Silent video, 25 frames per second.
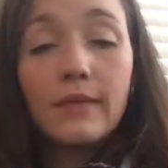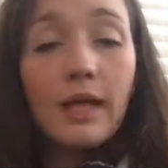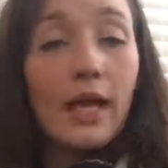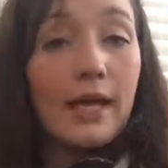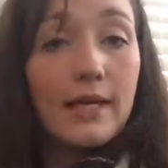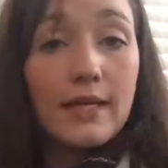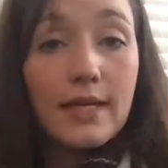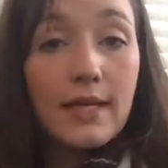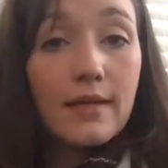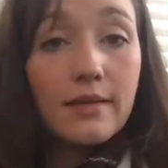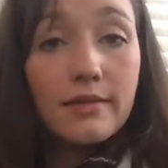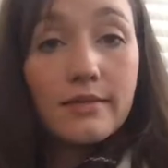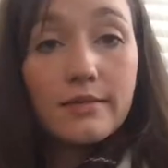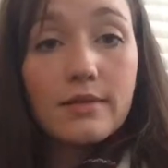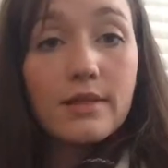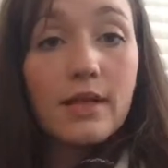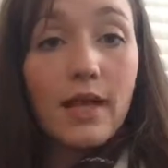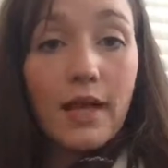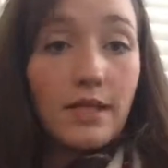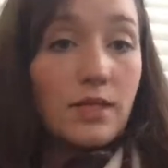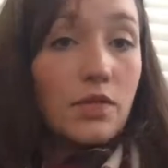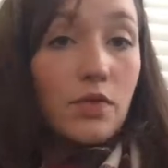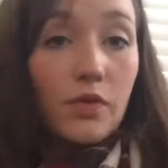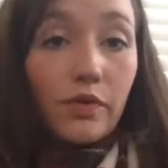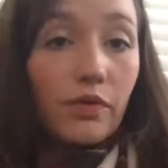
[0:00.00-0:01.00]
I didn't.
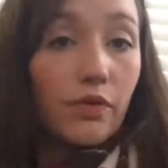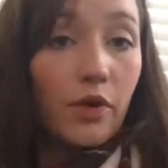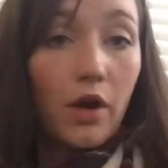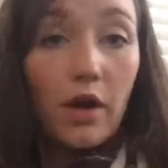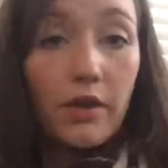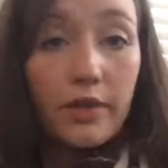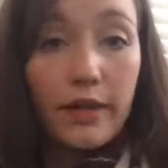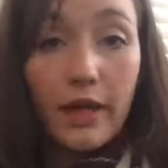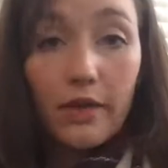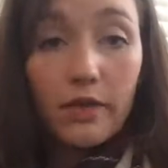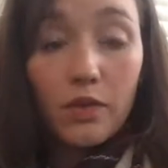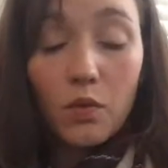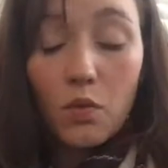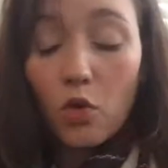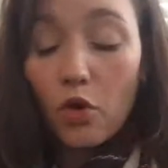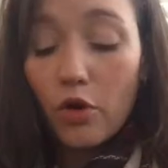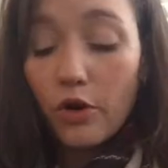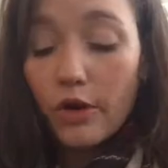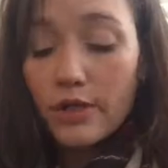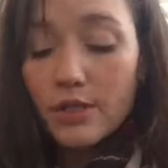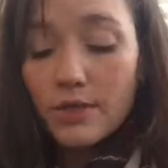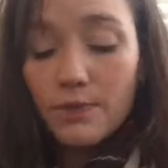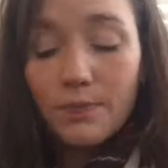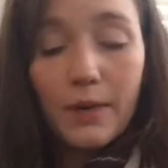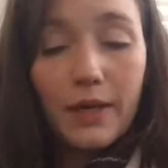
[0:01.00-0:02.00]
I do it for all the other
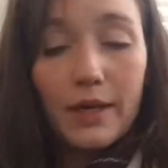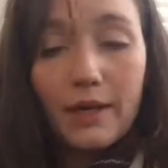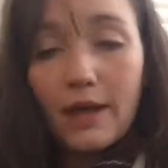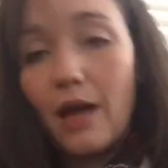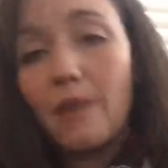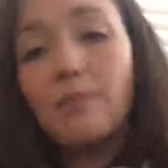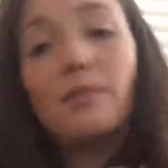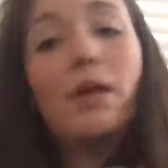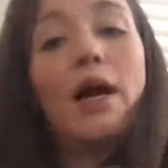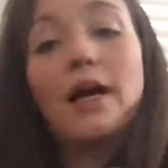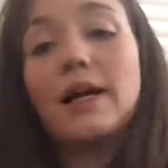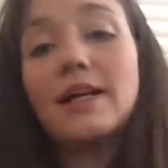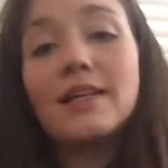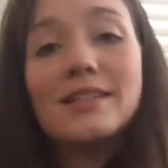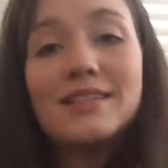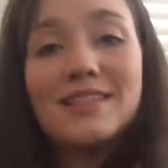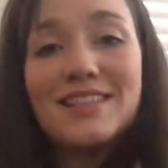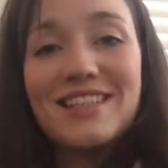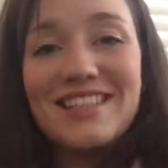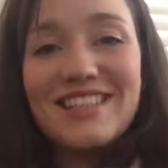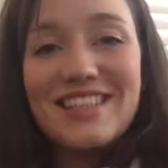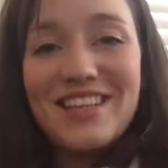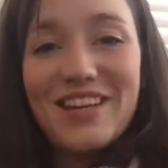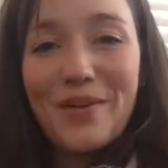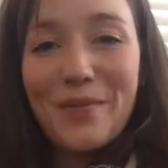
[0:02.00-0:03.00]
wars, but I'm not
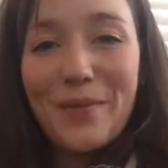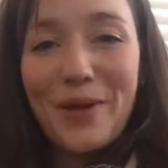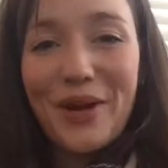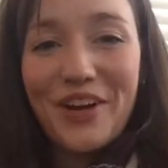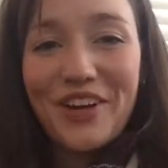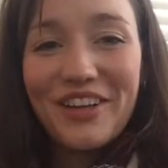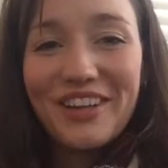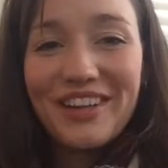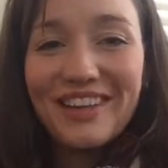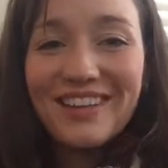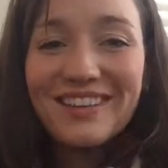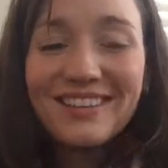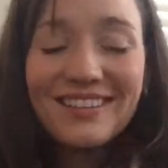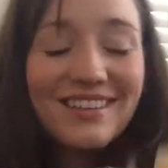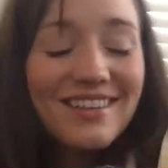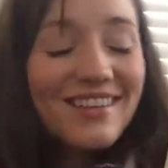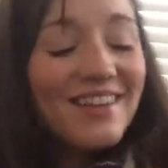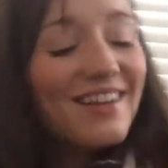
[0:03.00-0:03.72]
consistent apparently.